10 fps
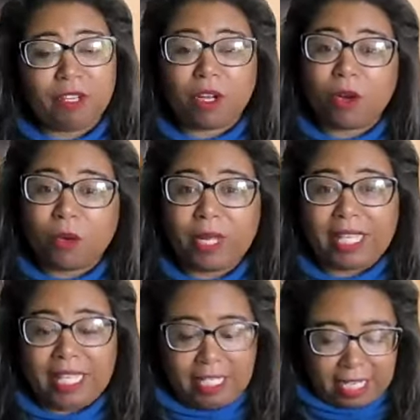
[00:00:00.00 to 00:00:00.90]
that are
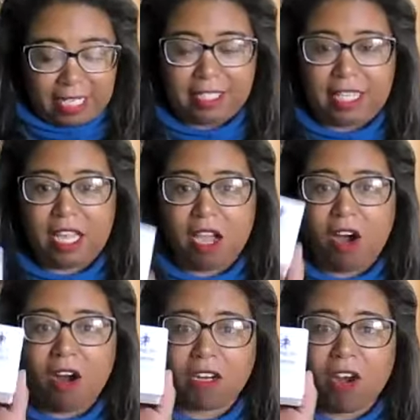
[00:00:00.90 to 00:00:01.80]
quick and easy
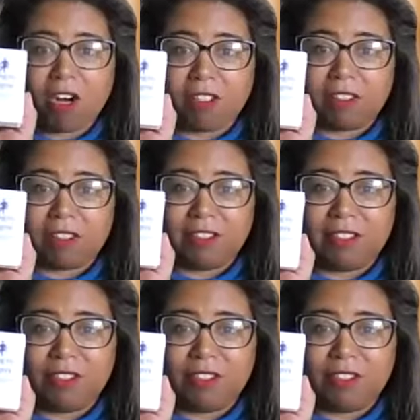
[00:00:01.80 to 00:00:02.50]
are cards.